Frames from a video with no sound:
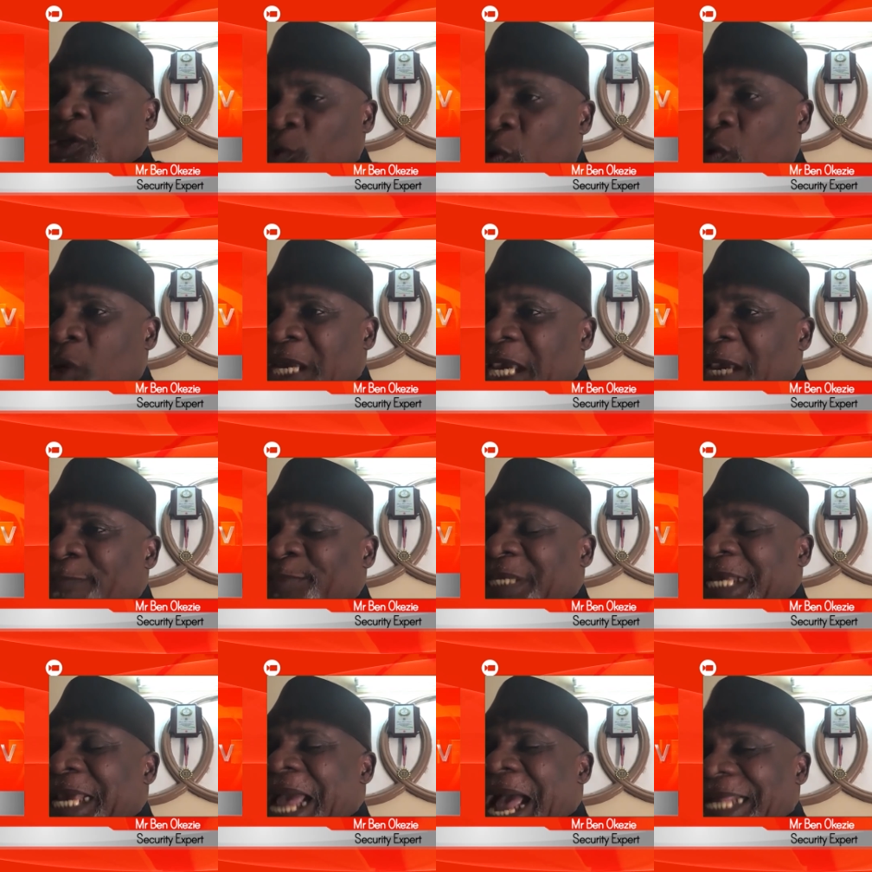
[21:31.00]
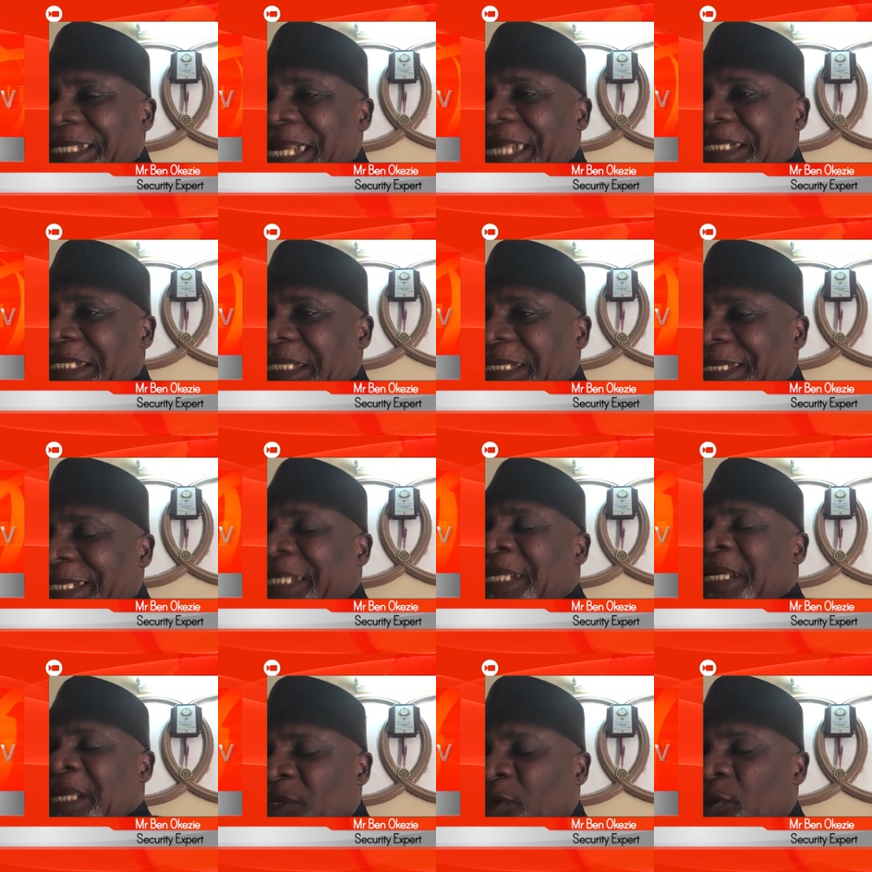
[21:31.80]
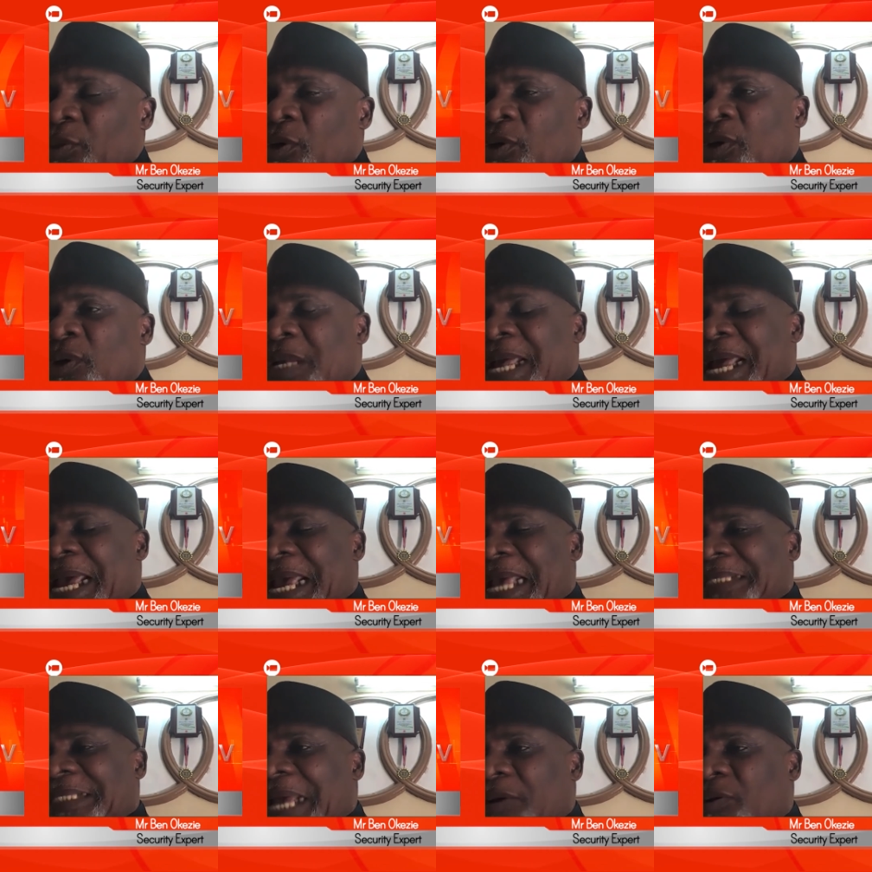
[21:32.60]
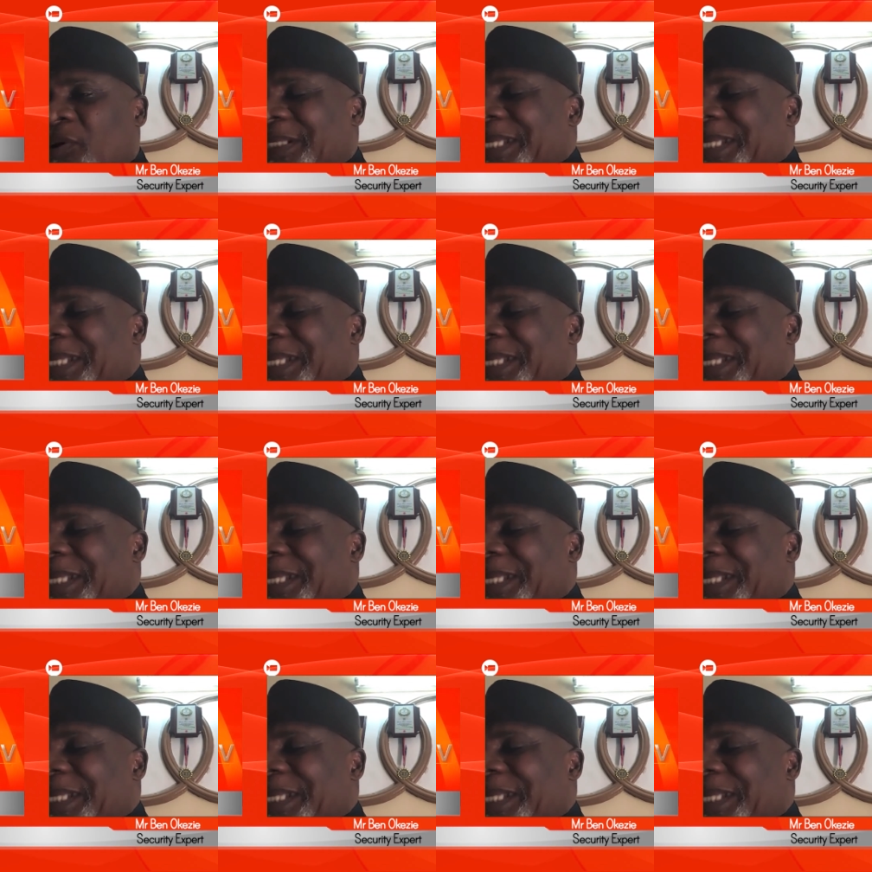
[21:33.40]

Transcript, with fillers: keep their identity you know uh, sacrosanct you